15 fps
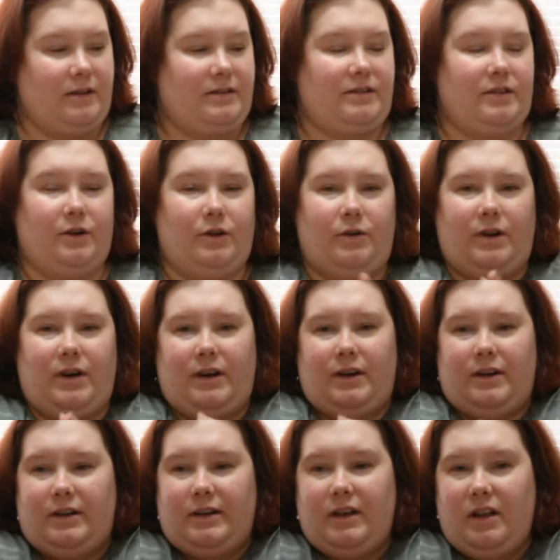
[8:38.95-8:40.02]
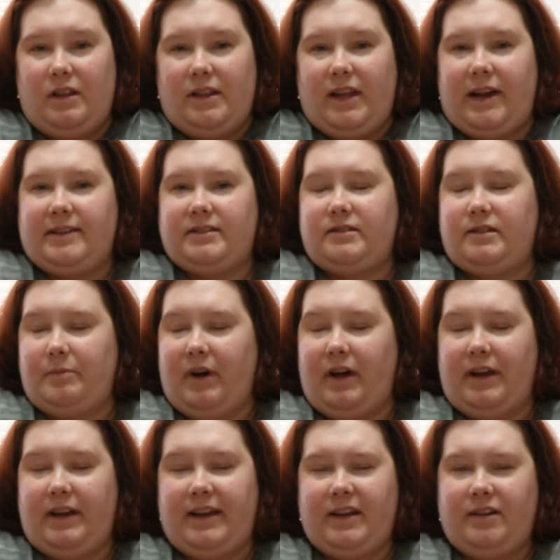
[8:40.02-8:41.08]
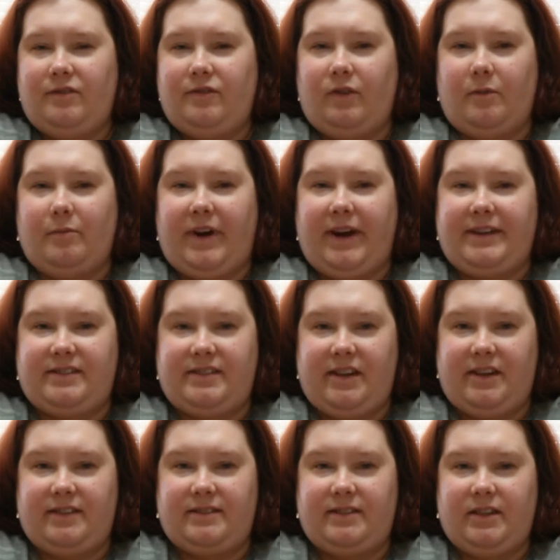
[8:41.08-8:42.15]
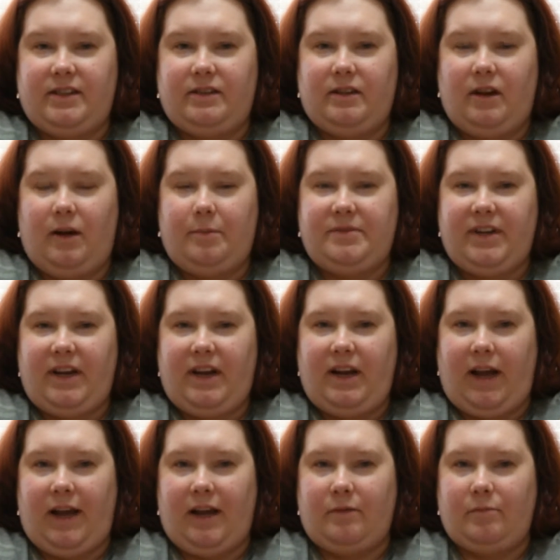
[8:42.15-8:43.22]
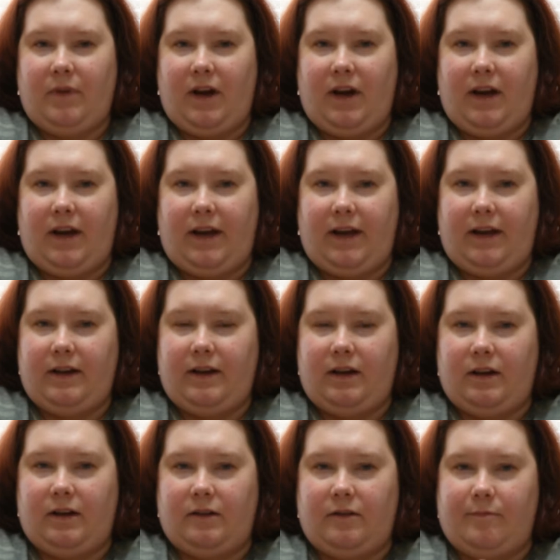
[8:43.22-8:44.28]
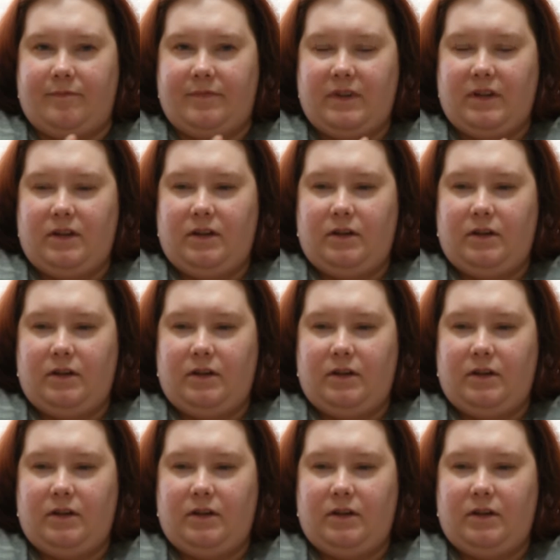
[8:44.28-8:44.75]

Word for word: So uh, that's it for my Skin is In update and my um,